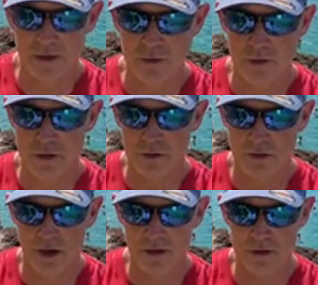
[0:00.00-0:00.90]
George
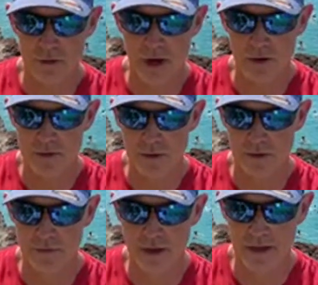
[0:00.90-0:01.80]
Utah two hours
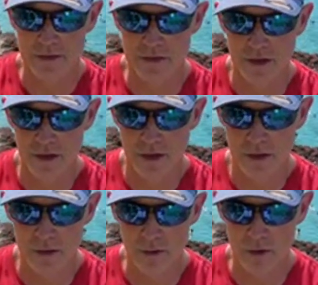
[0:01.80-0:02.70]
north of Vegas
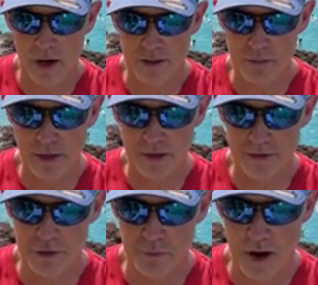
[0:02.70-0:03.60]
your aloha spirit
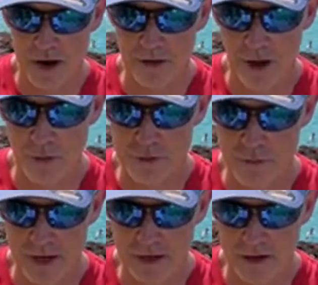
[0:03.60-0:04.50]
and smile always
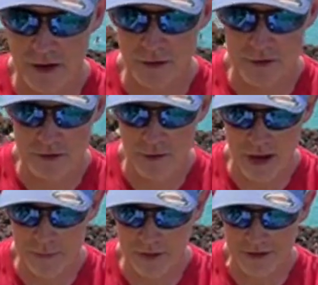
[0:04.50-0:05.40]
made our hearts so
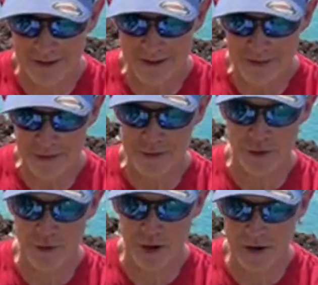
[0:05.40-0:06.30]
happy this
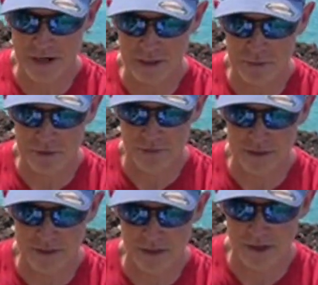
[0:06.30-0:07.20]
aloha box was
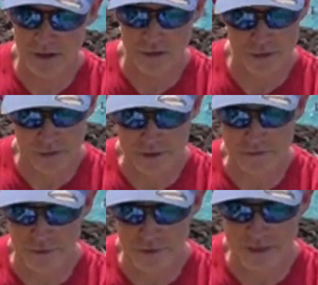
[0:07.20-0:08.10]
visited on our
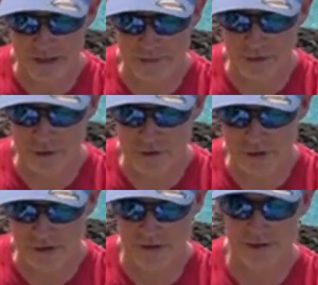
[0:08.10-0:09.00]
31st
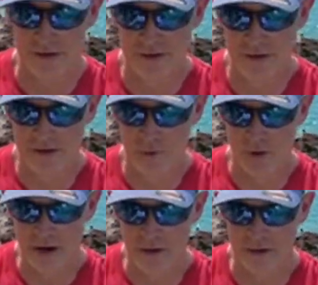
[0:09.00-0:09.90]
anniversary
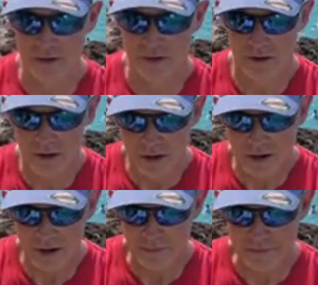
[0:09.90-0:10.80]
wow
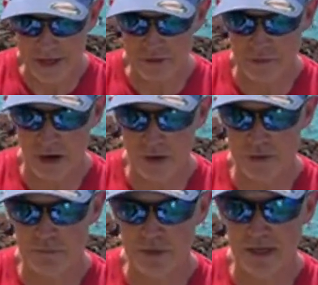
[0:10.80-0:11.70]
um, thanks for
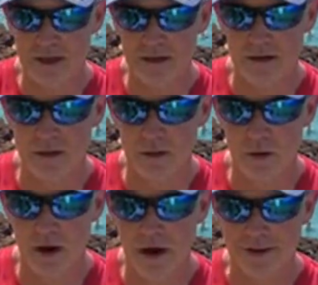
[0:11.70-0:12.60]
always being aloha